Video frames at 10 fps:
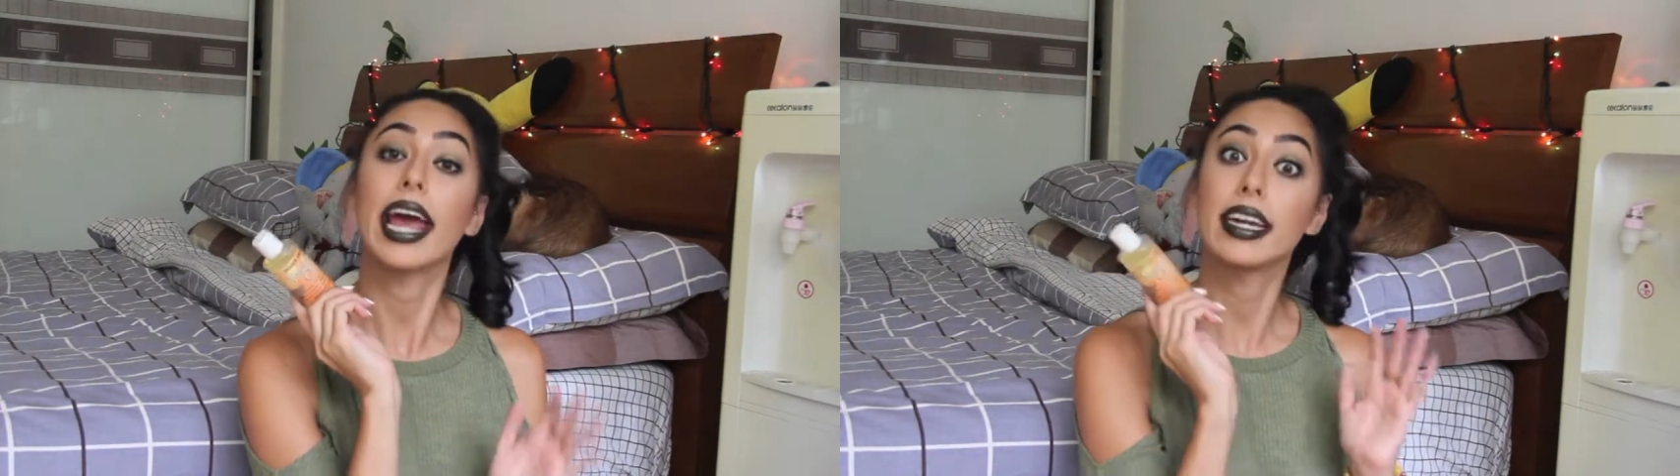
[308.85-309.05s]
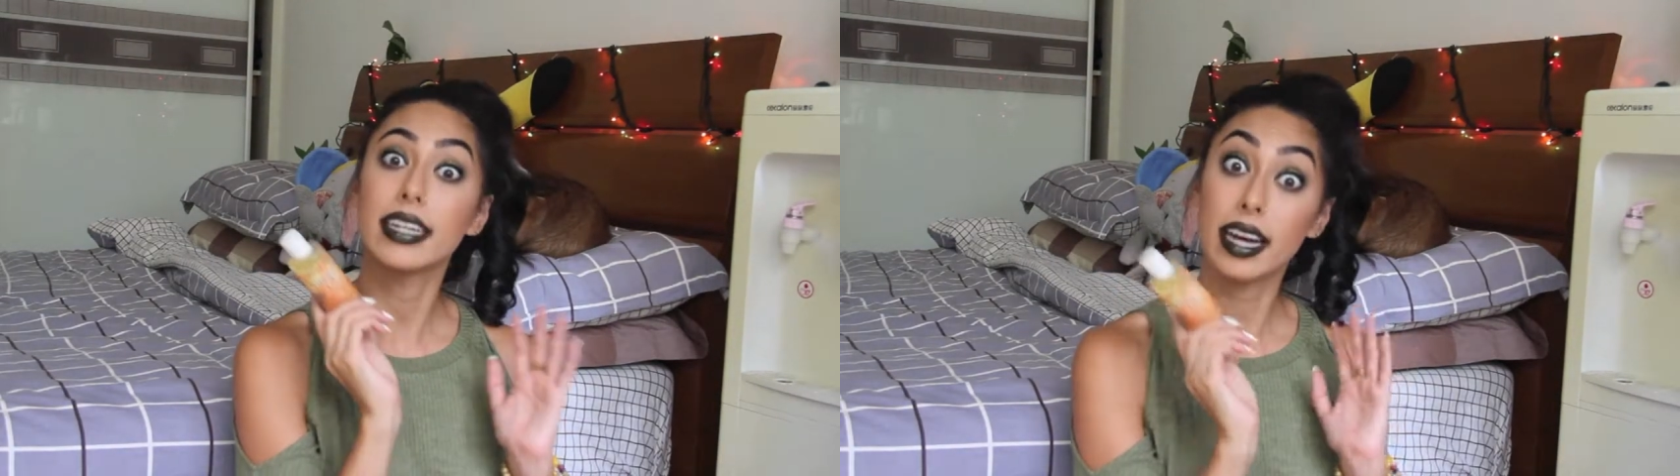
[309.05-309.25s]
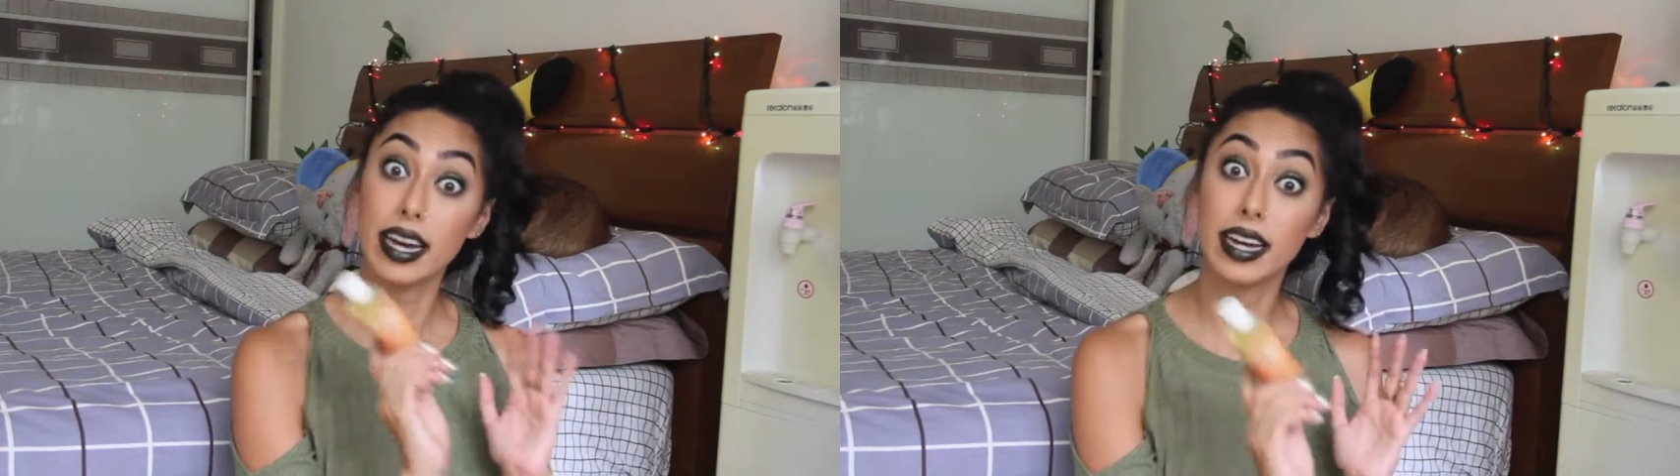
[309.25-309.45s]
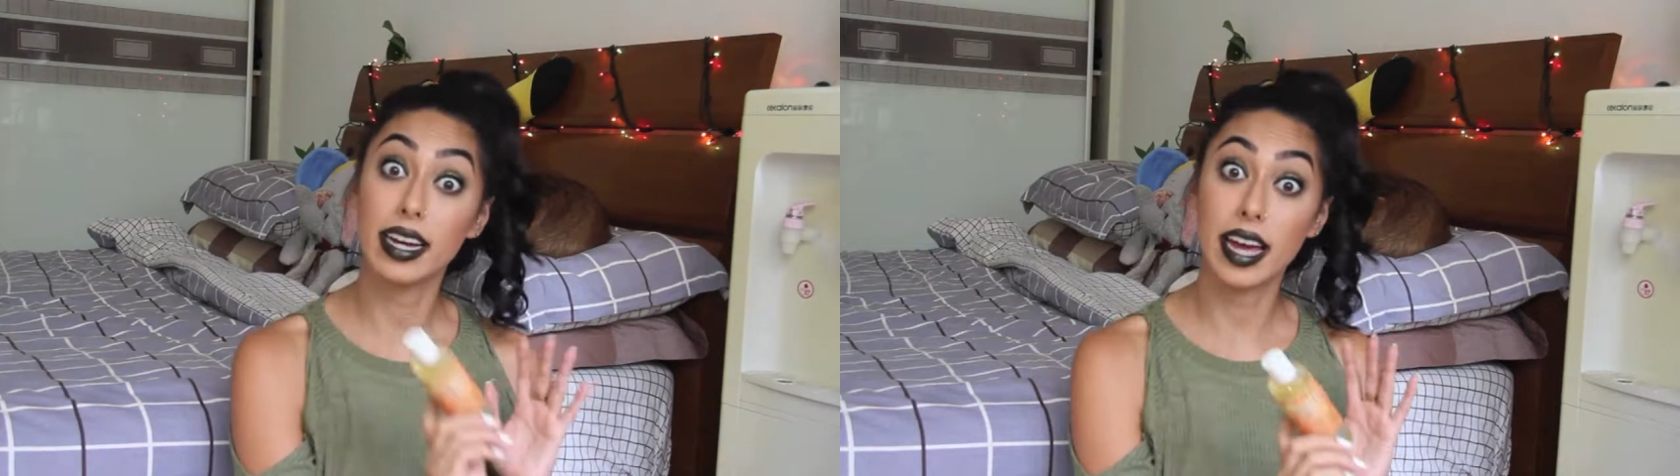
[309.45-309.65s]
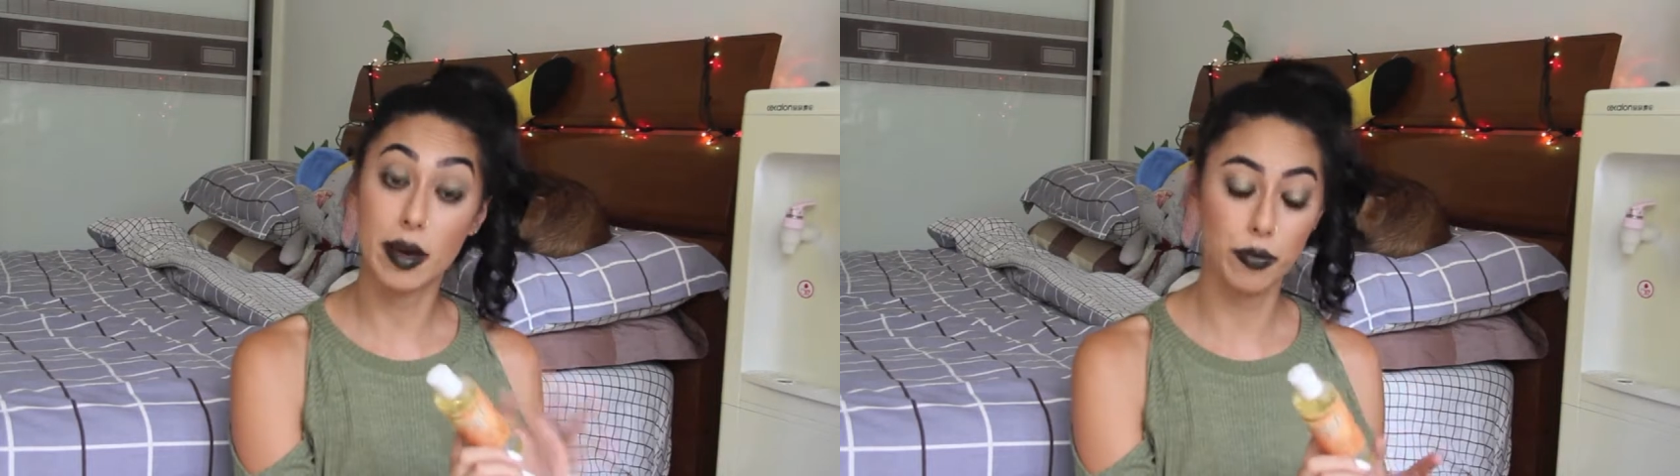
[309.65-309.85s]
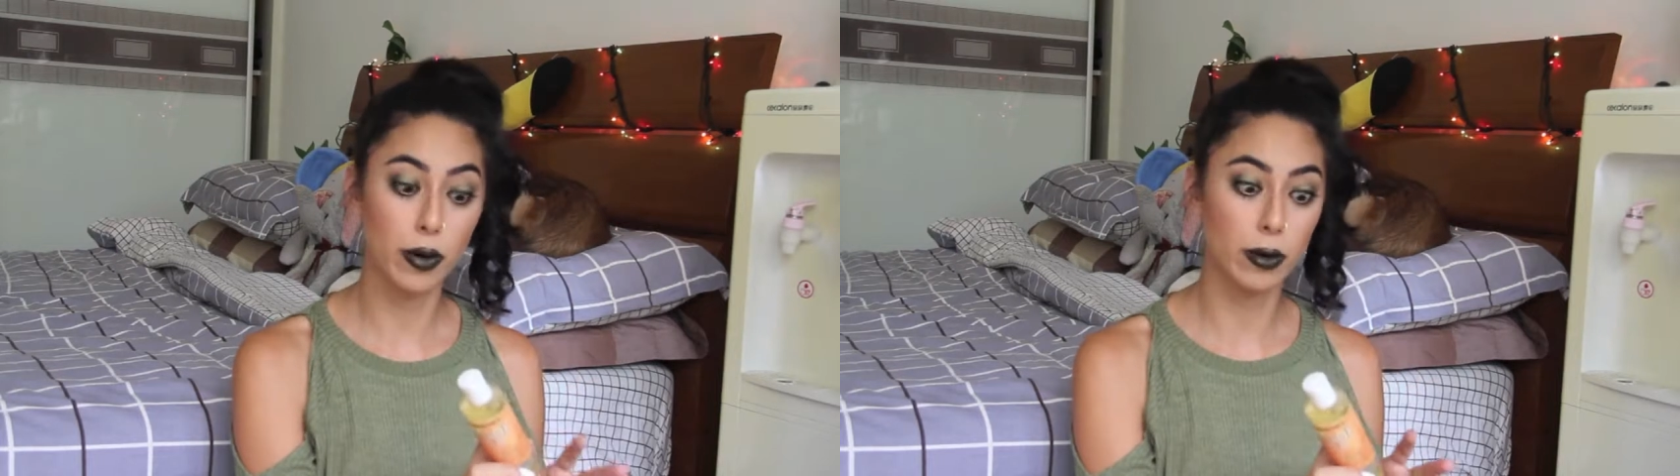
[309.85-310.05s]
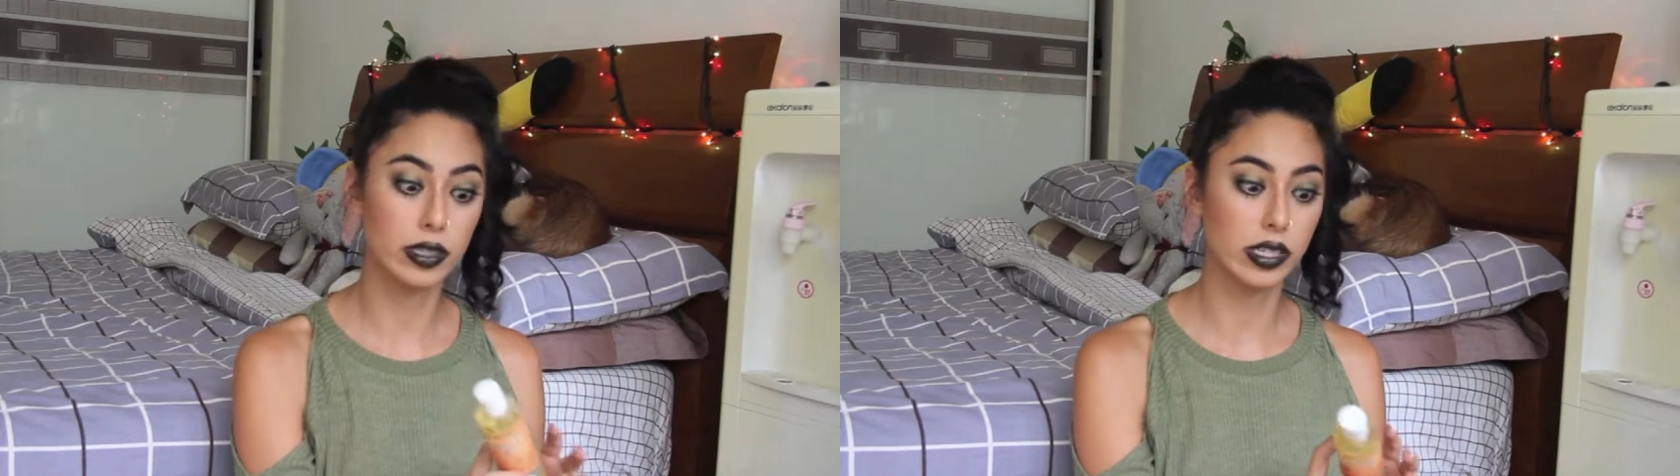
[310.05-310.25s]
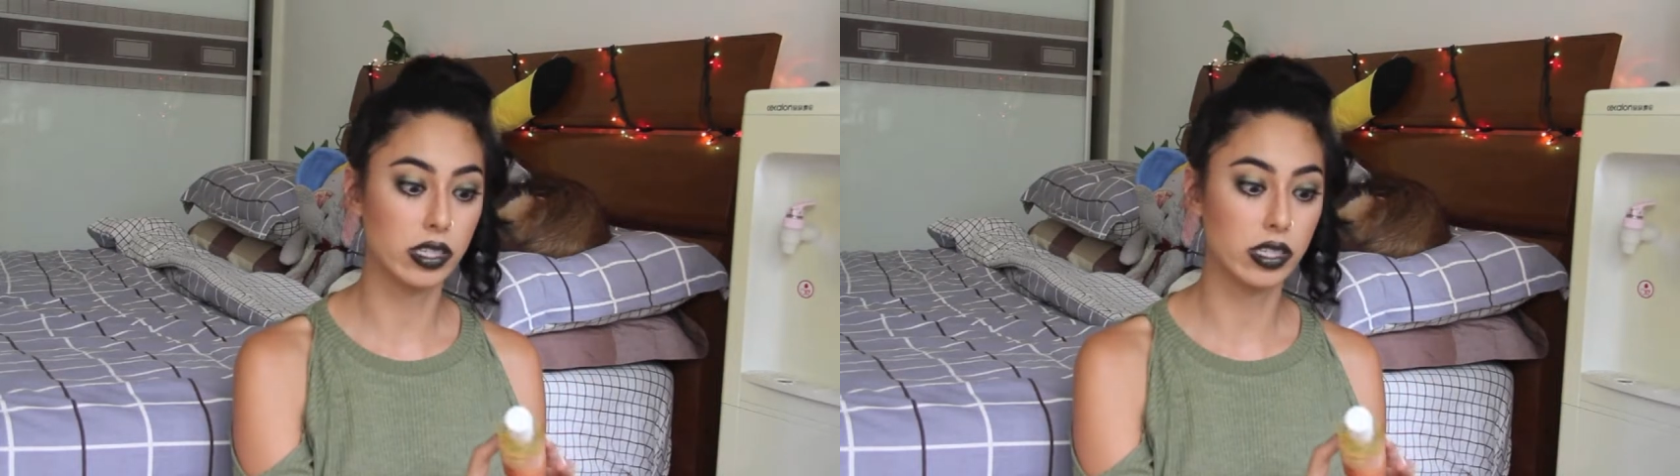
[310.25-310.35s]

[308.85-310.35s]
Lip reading: and I am prone to